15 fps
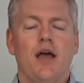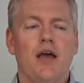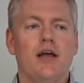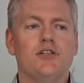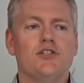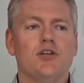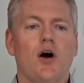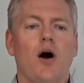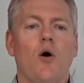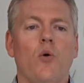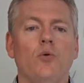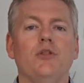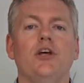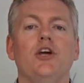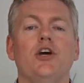It's
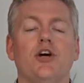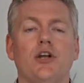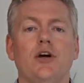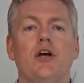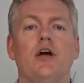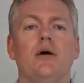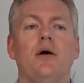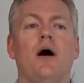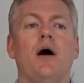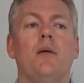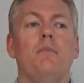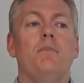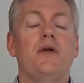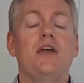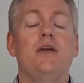only going to
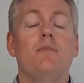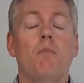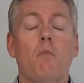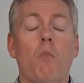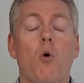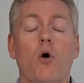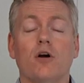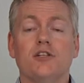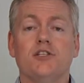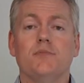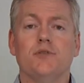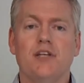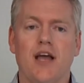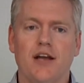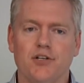uh, be more
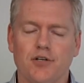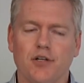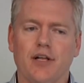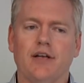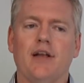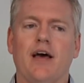substantial at,